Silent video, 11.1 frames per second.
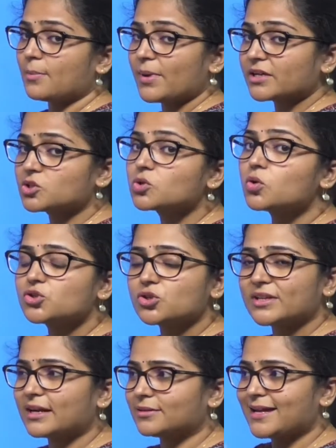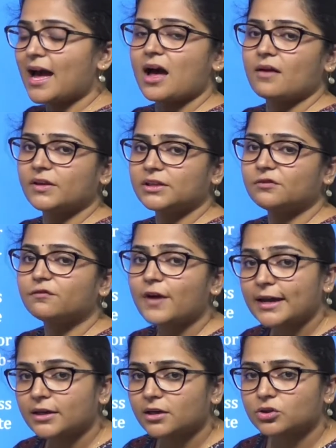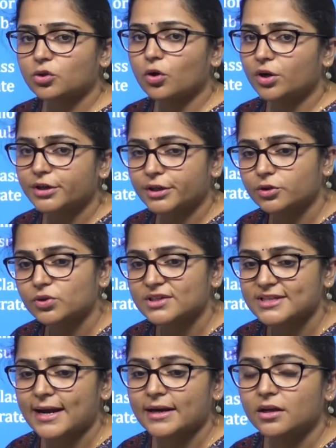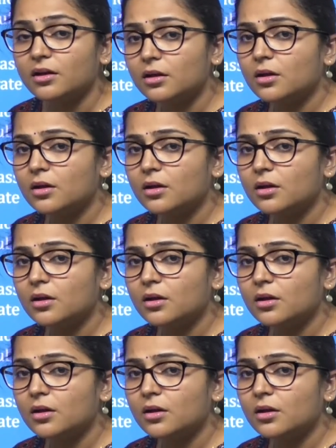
apex court, so that they are having the final authority to decide a